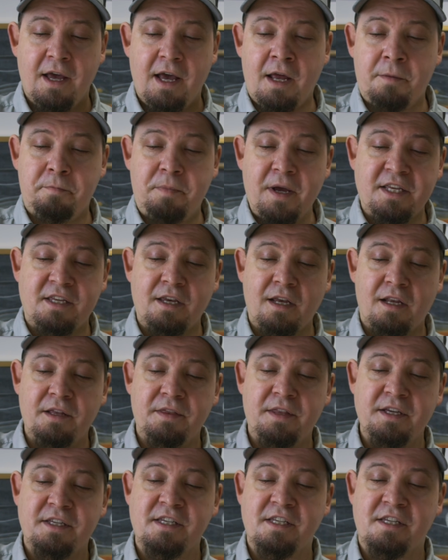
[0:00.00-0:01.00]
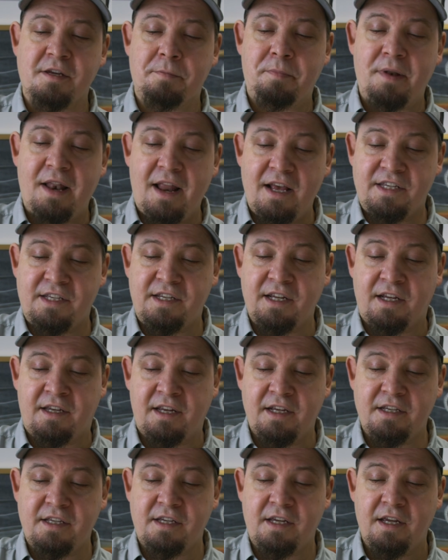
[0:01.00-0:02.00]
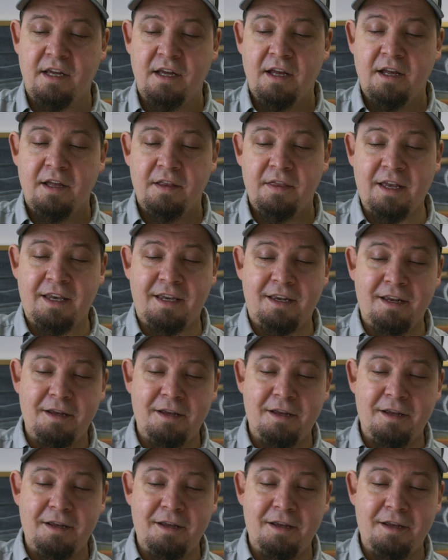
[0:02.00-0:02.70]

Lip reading: and basically this is a plastic disc that,